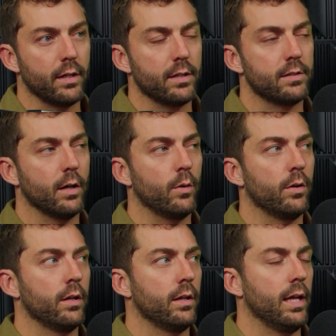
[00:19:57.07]
So
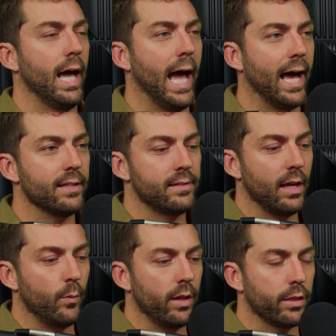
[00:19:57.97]
as they
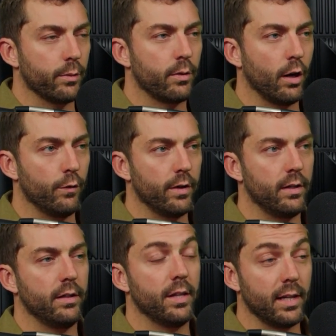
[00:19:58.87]
went through COVID,
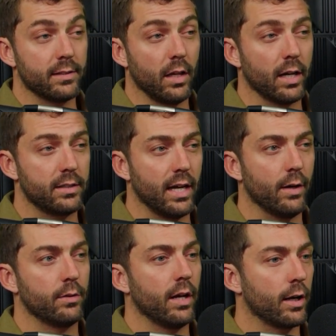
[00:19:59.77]
things locked down, got